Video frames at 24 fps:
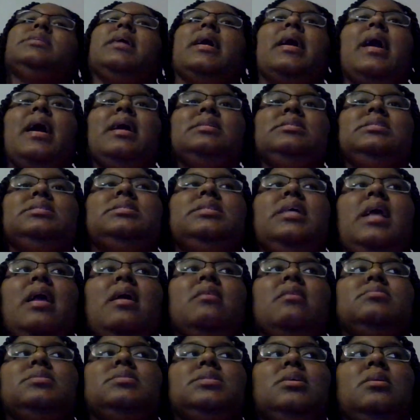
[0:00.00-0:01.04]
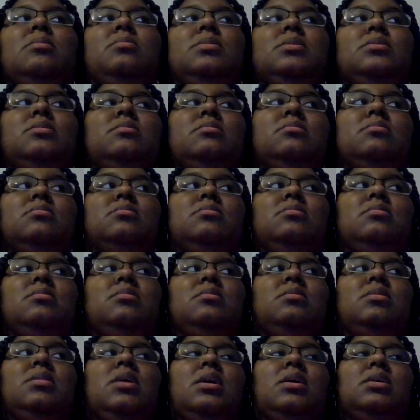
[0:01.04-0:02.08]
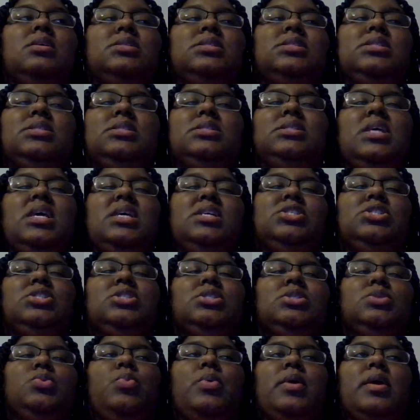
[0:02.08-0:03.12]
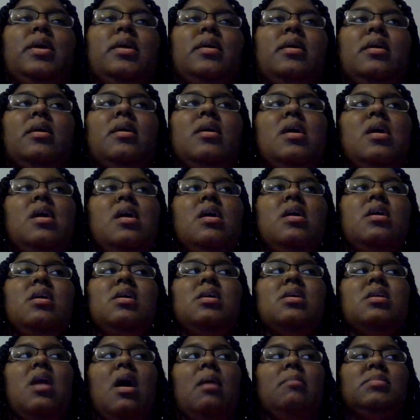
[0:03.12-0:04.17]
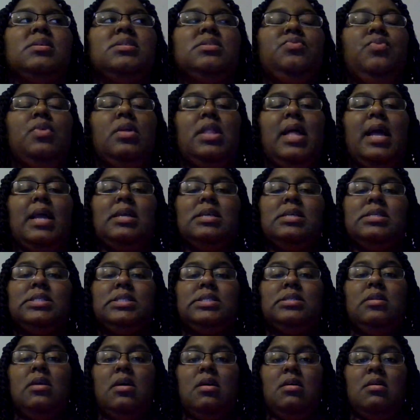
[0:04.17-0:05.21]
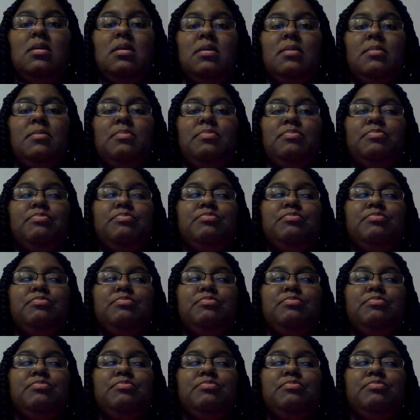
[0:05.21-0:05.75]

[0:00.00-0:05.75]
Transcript: Like I just have some of the sensations where it almost feel like it's numb